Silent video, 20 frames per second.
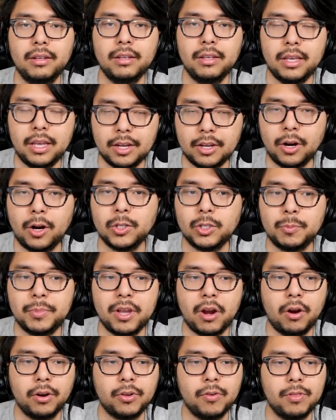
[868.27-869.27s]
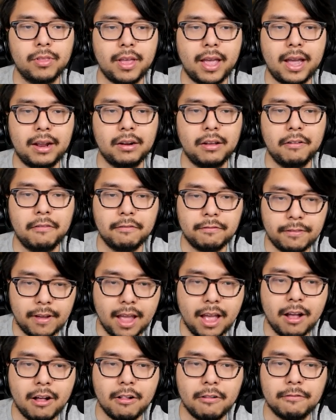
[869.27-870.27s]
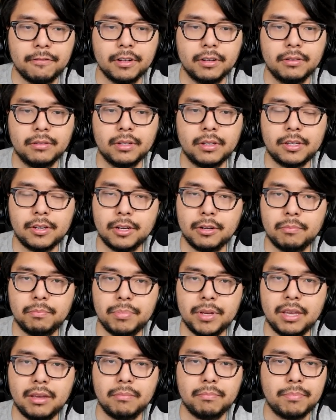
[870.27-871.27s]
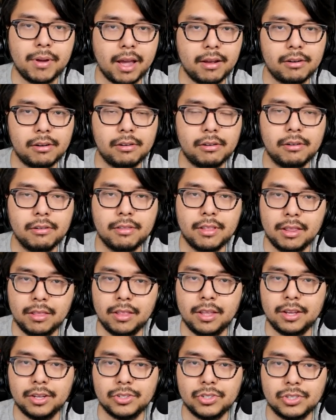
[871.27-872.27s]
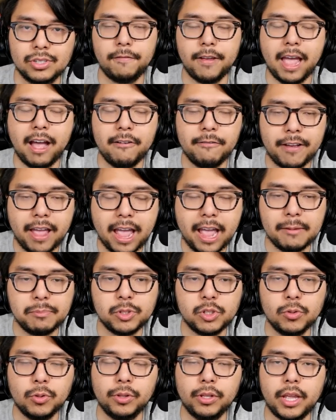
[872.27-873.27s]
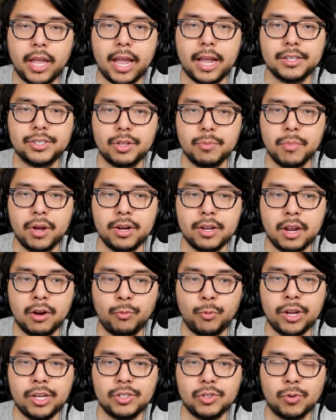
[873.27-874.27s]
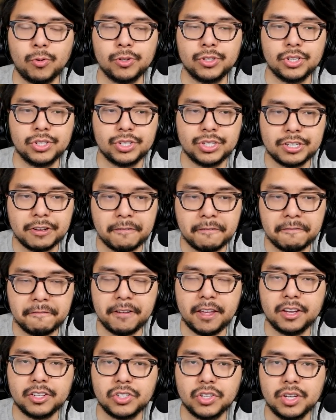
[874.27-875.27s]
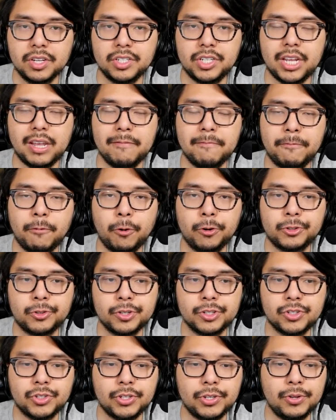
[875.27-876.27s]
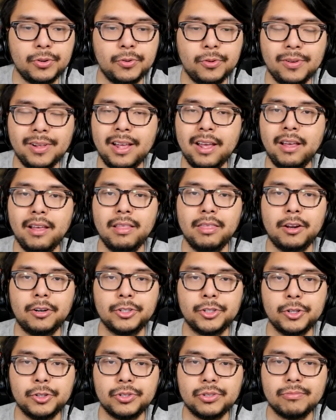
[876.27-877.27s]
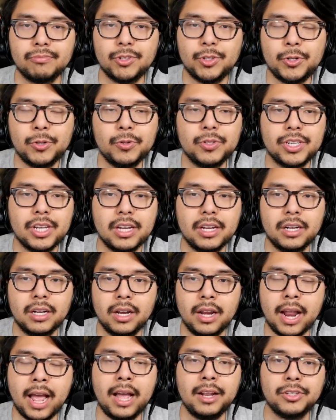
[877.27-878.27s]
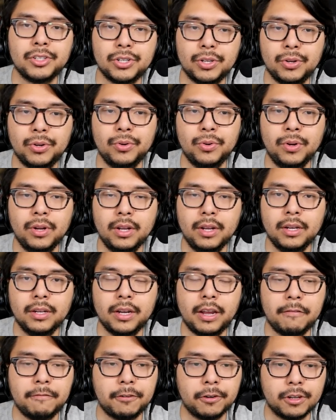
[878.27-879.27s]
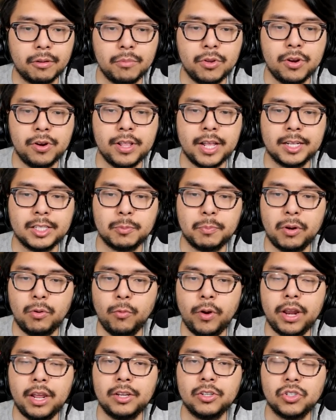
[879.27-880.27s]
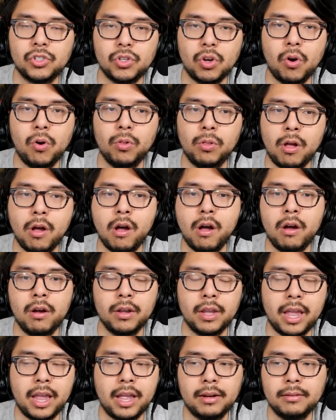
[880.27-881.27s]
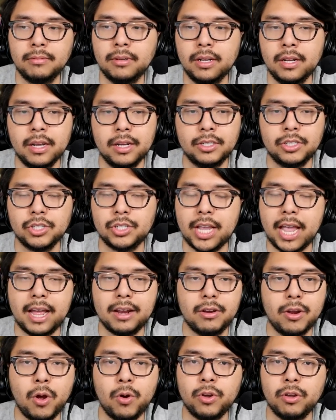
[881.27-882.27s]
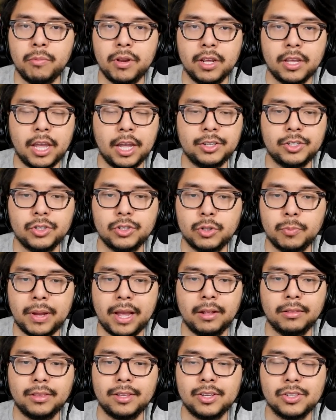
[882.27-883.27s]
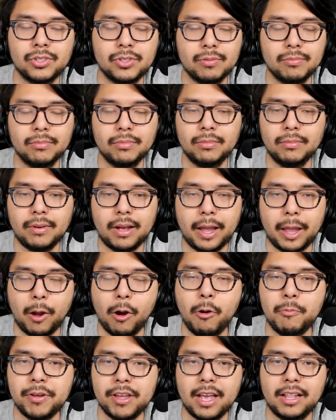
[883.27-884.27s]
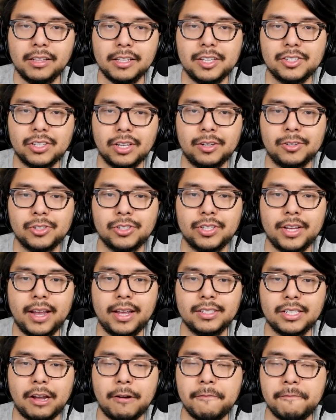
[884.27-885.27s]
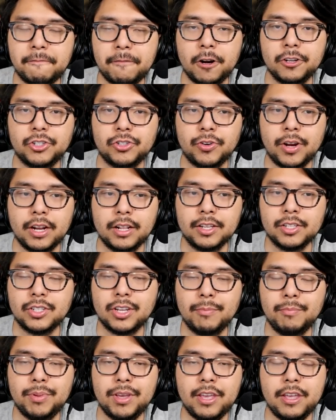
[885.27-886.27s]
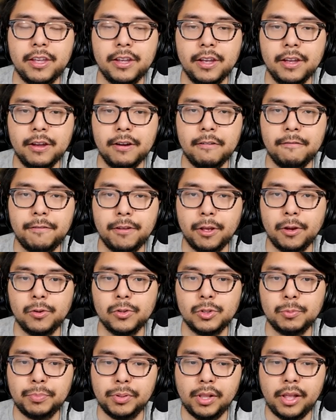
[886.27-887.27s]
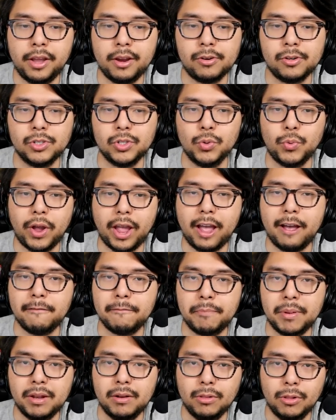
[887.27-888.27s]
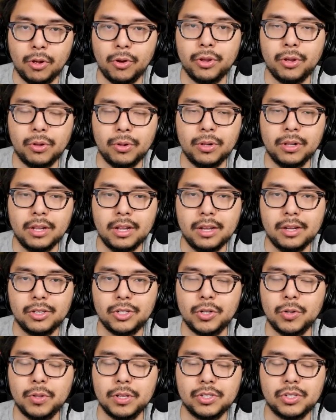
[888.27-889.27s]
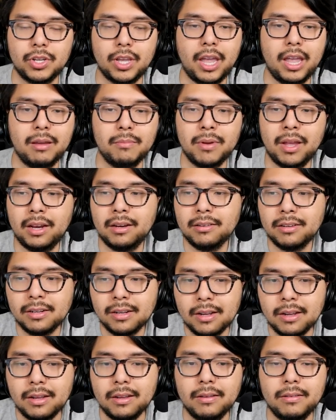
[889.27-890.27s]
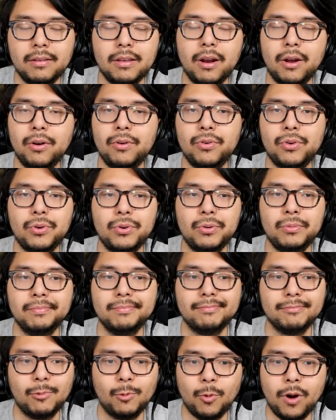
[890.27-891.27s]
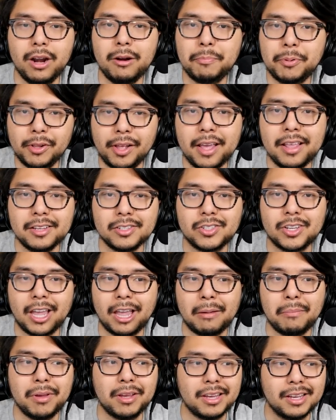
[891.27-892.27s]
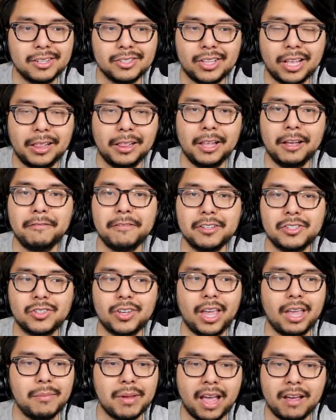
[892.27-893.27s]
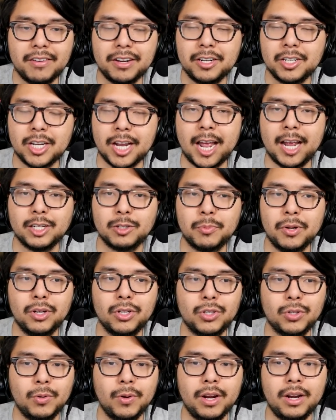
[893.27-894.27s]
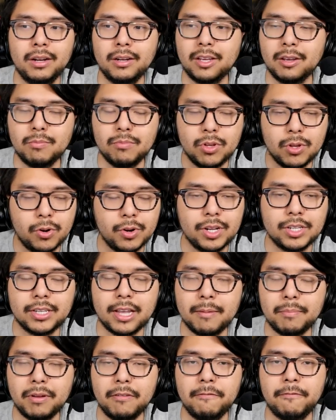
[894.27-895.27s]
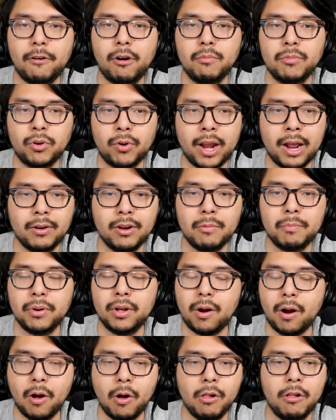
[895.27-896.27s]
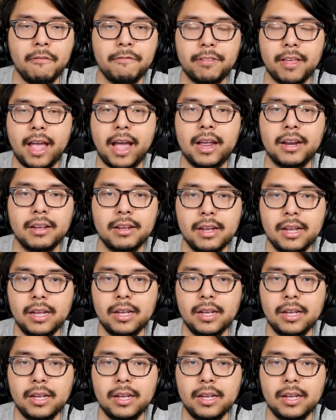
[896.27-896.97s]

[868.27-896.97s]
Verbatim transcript: It could also be argued that Valve could be better than this. Valve absolutely has the money and resources to fix Team Fortress 2. They're just choosing not to. And for a community that's been waiting so long and just had no communications about this, I hope he at least understands how frustrating this can be for those players who have been loyal to this game and you know, who want to play this game because they love this game, have an attachment to it, and communities have been formed around it. But all of that